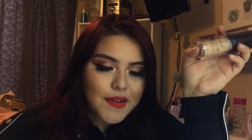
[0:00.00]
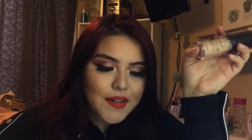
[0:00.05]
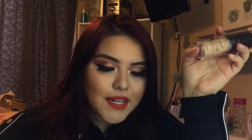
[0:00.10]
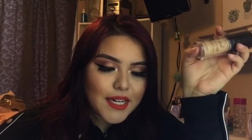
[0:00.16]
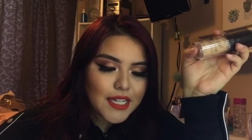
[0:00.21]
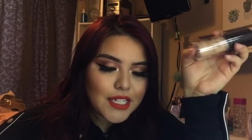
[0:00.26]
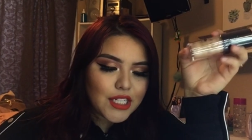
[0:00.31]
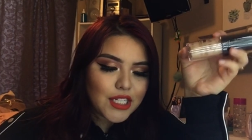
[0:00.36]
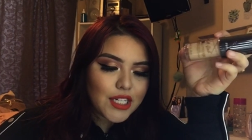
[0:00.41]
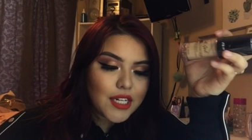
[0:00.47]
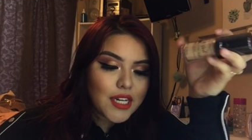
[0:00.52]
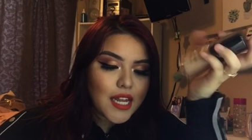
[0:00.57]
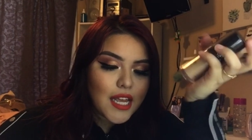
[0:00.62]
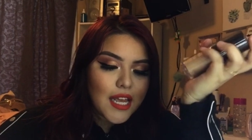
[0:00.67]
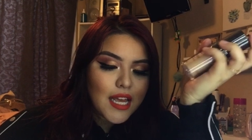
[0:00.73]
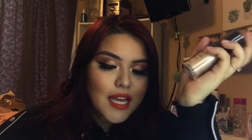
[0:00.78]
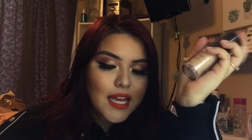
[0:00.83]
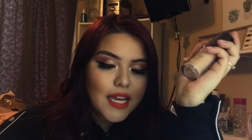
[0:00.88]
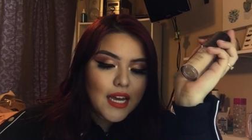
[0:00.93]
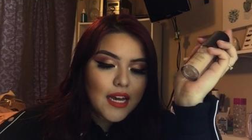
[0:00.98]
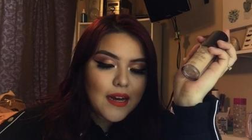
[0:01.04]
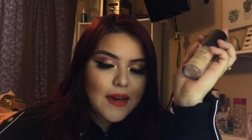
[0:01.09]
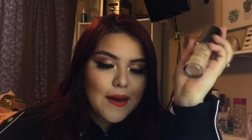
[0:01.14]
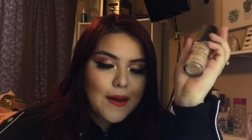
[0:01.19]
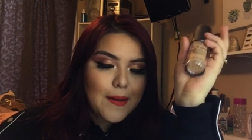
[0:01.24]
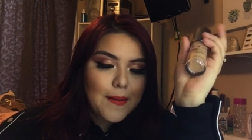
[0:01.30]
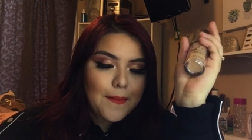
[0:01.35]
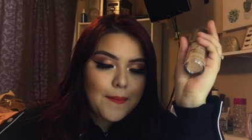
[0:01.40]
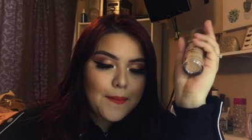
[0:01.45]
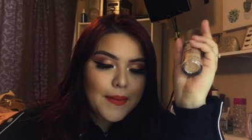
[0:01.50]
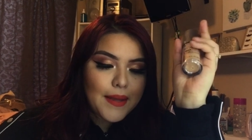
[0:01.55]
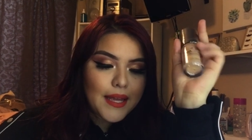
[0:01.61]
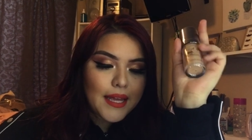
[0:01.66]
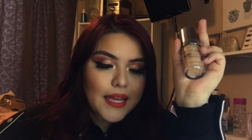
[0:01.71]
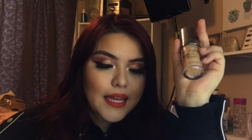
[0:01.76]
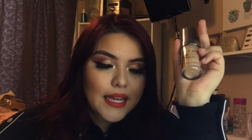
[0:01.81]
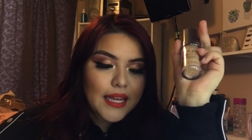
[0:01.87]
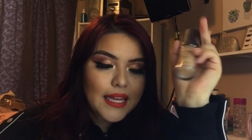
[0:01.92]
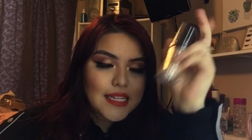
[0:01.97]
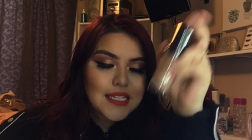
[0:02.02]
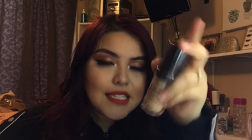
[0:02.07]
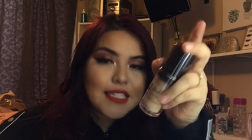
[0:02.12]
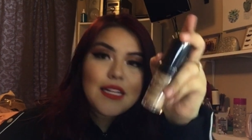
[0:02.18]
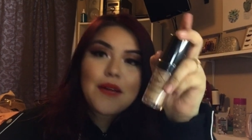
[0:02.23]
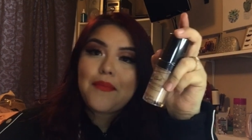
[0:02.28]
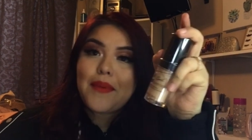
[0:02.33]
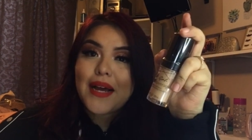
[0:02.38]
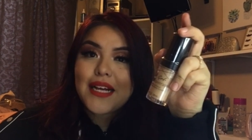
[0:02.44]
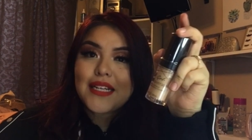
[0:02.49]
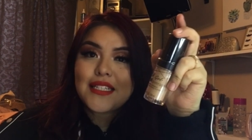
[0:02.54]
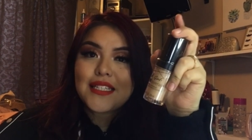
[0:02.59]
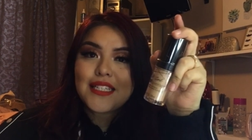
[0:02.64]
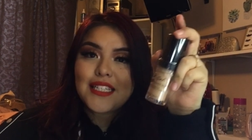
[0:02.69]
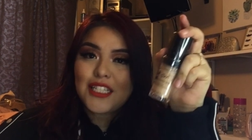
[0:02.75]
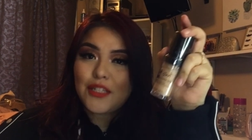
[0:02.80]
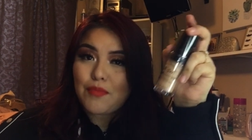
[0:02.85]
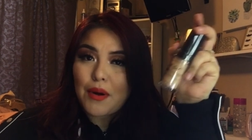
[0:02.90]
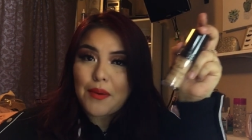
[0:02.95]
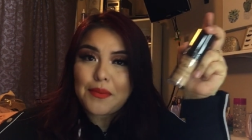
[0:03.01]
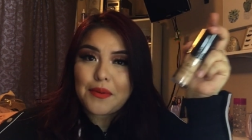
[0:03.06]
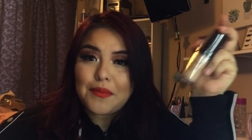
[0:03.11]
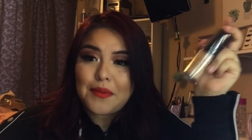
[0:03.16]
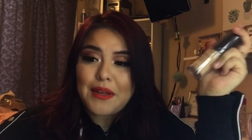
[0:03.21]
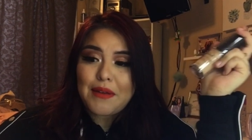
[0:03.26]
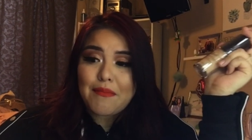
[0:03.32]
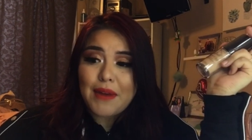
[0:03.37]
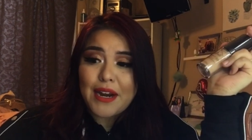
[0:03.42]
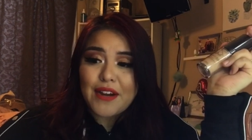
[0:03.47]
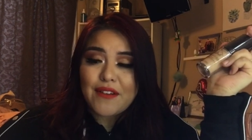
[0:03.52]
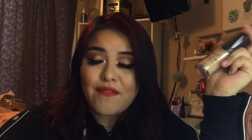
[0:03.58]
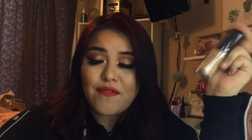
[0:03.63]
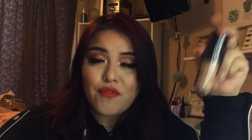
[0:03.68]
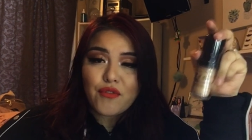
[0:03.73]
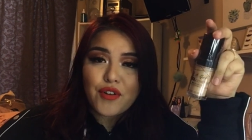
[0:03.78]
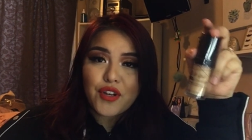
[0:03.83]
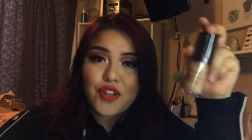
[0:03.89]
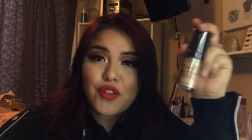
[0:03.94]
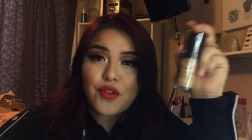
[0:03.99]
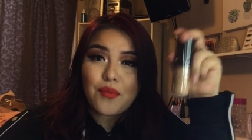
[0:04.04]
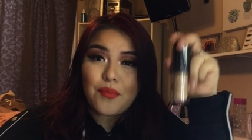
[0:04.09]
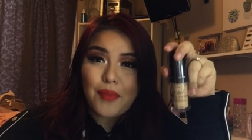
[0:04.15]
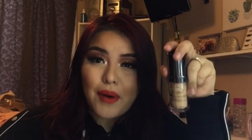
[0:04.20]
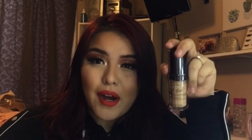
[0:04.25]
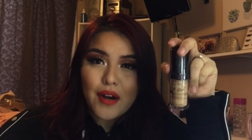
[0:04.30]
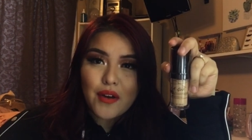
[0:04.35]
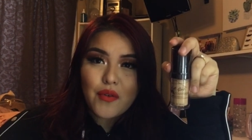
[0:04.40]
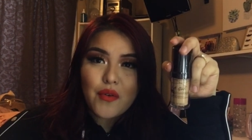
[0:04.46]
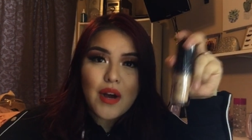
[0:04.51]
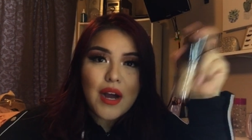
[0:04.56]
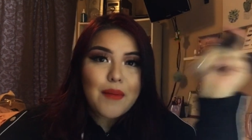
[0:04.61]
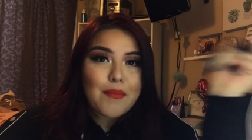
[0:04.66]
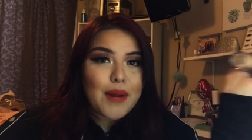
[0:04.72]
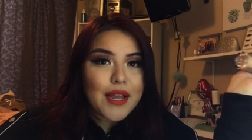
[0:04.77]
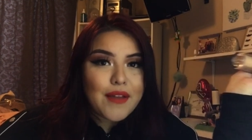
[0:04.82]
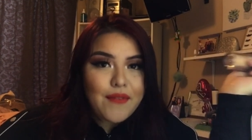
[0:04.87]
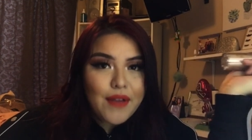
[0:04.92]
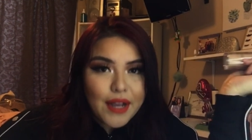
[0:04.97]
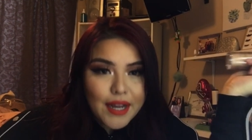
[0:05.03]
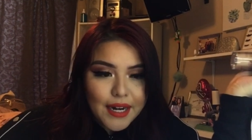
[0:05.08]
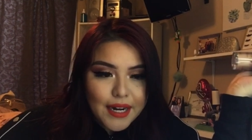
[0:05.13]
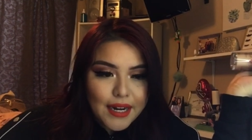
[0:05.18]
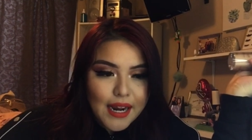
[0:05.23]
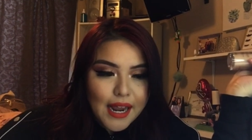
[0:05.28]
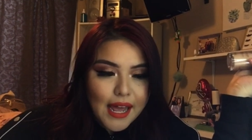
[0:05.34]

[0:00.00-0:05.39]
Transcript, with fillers: foundation. Um, it's the best. This is probably my fourth bottle. I'm not even gonna